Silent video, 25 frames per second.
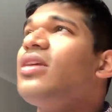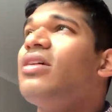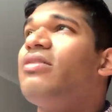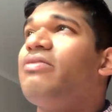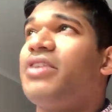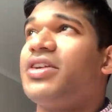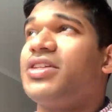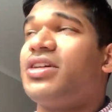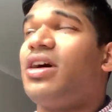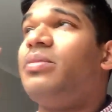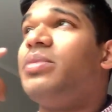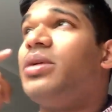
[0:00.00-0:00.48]

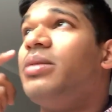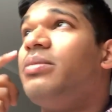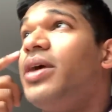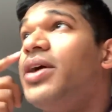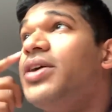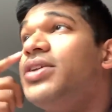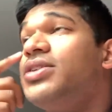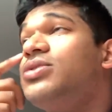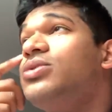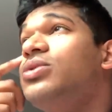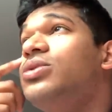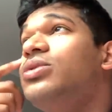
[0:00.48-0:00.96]
for example, at
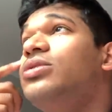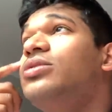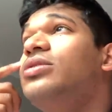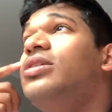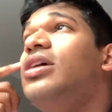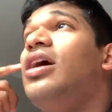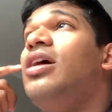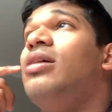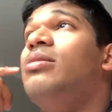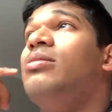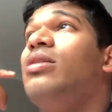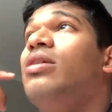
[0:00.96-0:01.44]
my school,
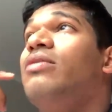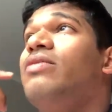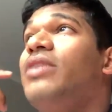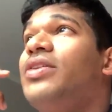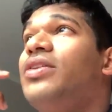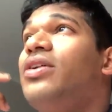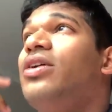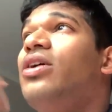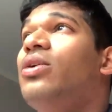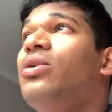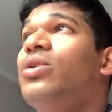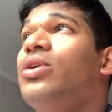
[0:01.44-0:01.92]
of like
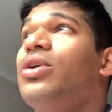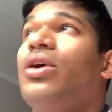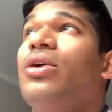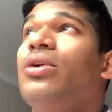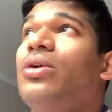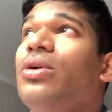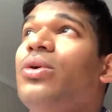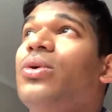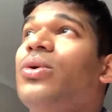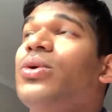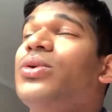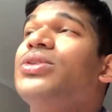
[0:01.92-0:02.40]
the whole
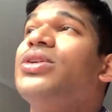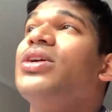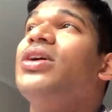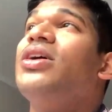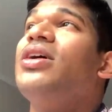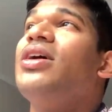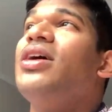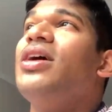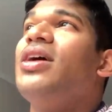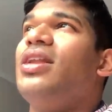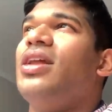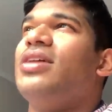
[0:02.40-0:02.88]
cohort,
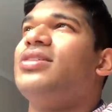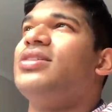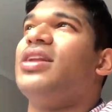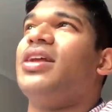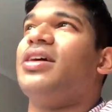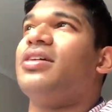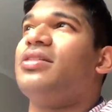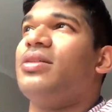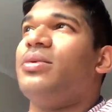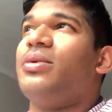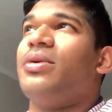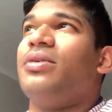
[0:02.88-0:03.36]
let's say
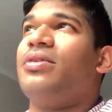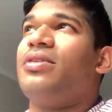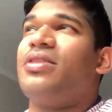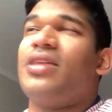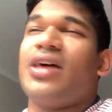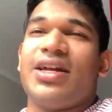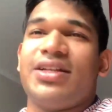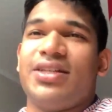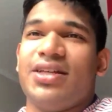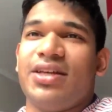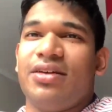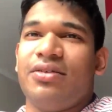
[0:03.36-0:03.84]
like there were
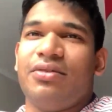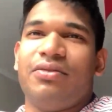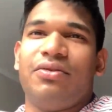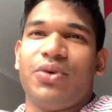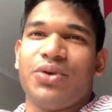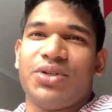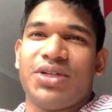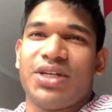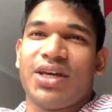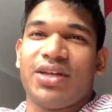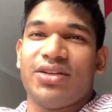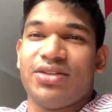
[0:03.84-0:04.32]
30 or
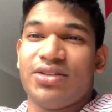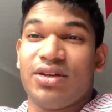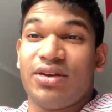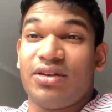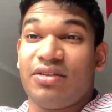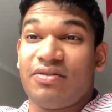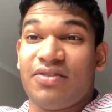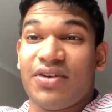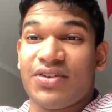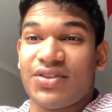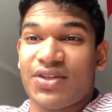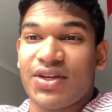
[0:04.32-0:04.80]
40 kids
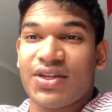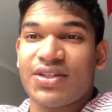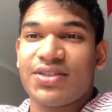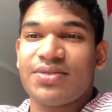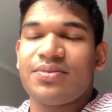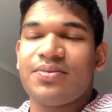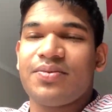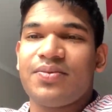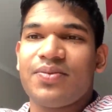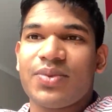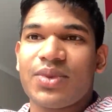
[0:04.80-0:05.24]
doing physics.